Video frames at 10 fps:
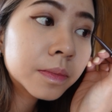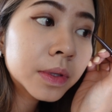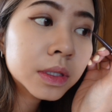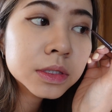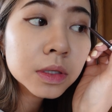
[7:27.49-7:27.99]

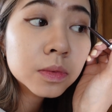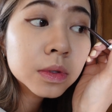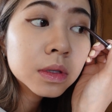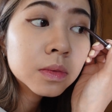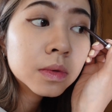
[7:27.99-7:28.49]
because I
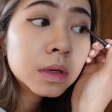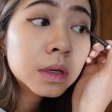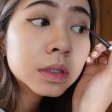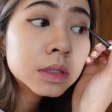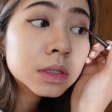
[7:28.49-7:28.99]
really
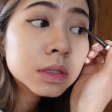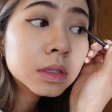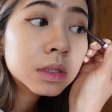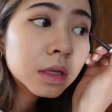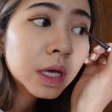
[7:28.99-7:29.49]
want
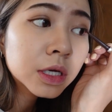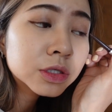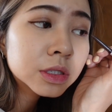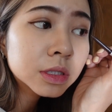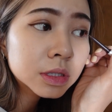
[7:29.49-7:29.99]

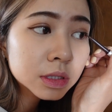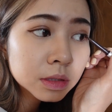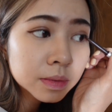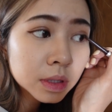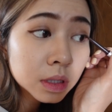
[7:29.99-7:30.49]
lashes to
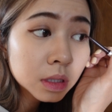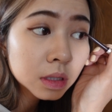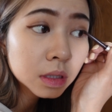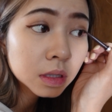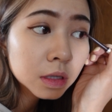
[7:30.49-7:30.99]
be
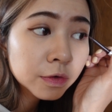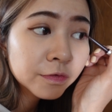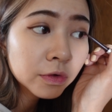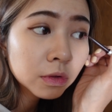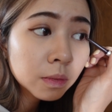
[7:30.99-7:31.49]
the
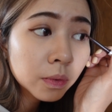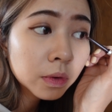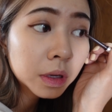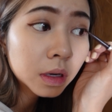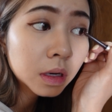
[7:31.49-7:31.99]
focal
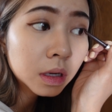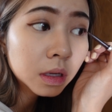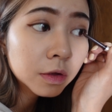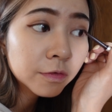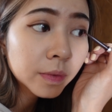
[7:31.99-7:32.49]
point
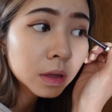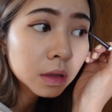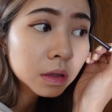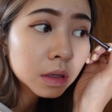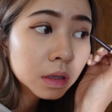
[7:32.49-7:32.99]
of my
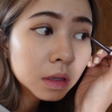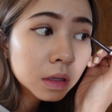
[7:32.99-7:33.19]
look.